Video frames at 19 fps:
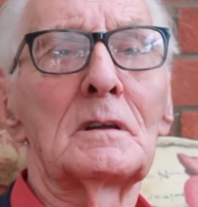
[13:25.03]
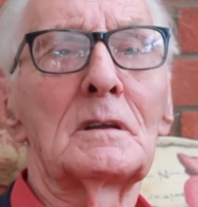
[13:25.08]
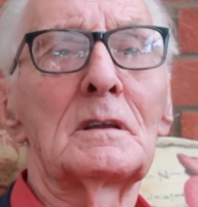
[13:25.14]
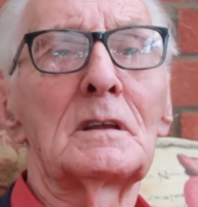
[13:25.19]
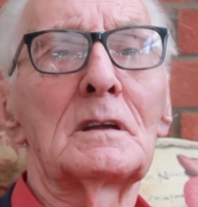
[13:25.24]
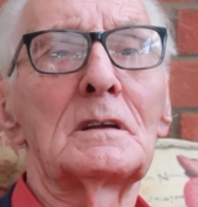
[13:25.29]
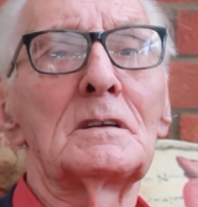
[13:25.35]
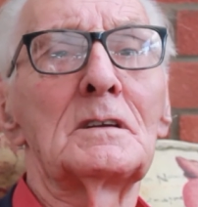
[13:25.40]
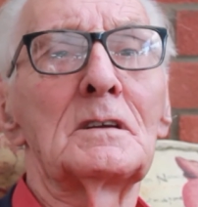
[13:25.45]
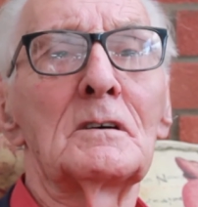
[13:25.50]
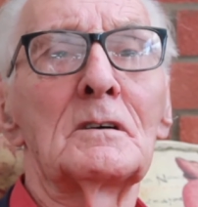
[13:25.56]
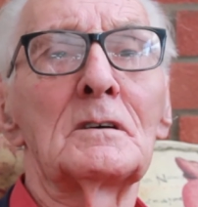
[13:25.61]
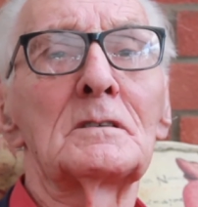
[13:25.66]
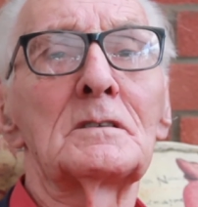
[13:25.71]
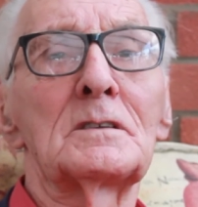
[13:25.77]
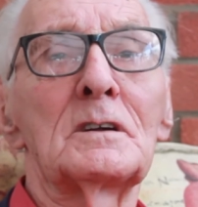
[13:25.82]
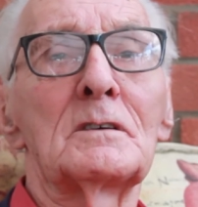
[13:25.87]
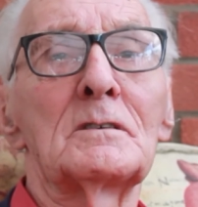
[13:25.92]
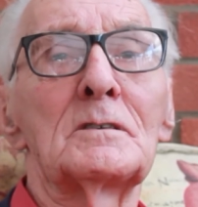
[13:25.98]
they died
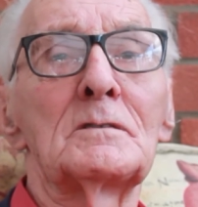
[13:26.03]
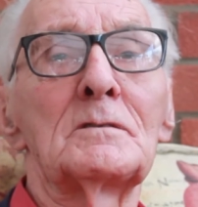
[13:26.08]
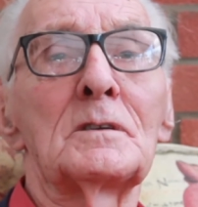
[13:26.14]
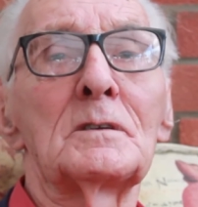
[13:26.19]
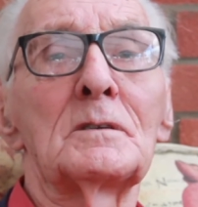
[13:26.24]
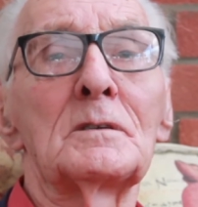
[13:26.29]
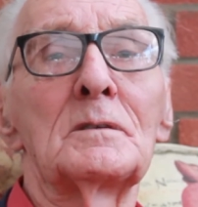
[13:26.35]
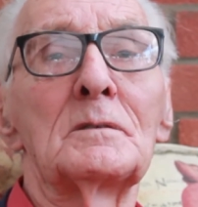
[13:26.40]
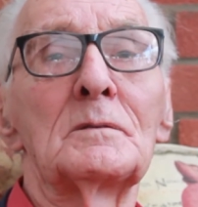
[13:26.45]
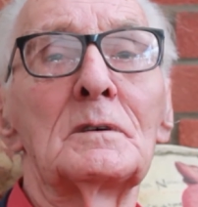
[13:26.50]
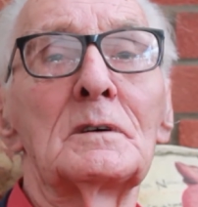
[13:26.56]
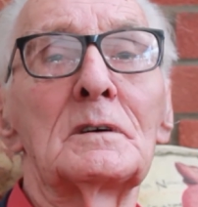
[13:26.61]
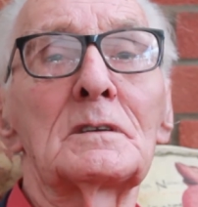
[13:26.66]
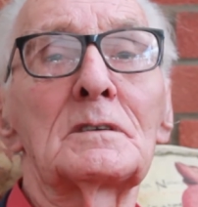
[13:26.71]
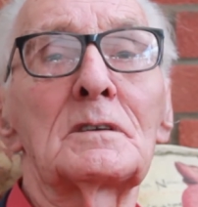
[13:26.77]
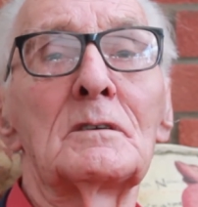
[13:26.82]
and they